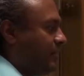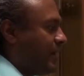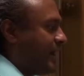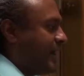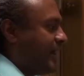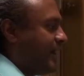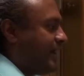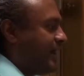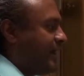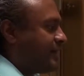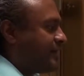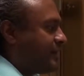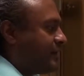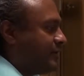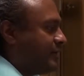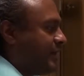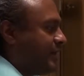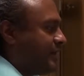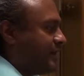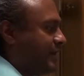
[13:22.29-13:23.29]
but I
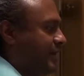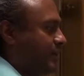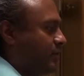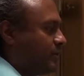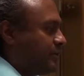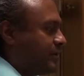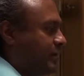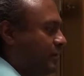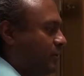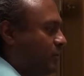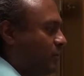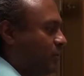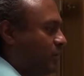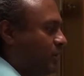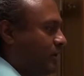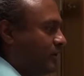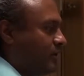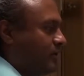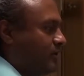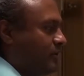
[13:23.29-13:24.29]
assert that it's equal to hello
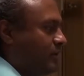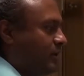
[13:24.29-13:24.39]
world.